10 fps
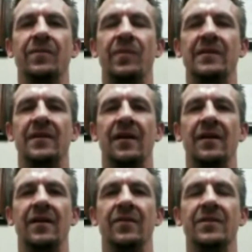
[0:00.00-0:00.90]
But you
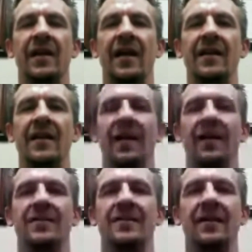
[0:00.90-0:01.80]
know, just like anything
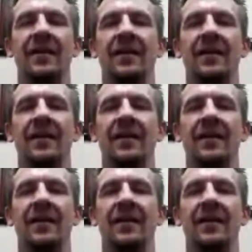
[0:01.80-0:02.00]
else,